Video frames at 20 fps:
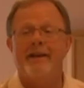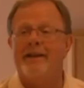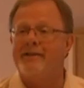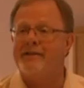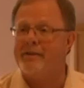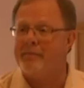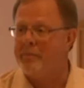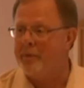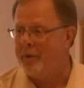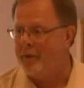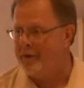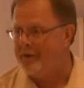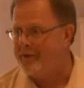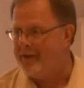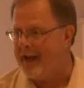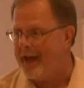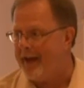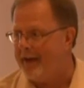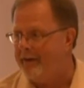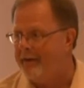can support
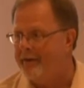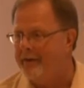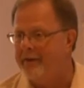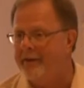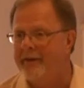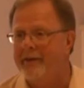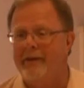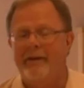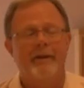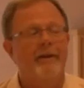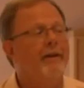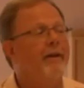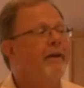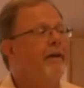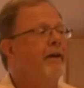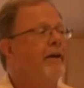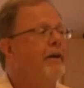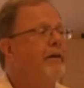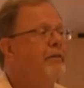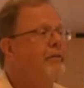that.
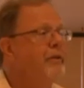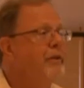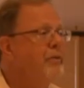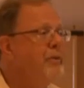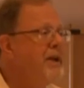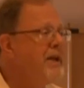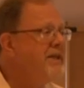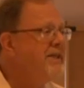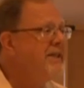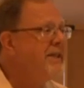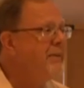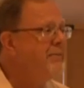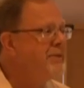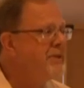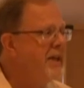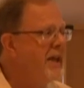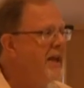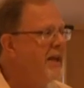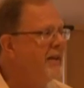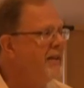The reason I'm
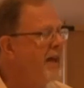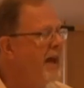saying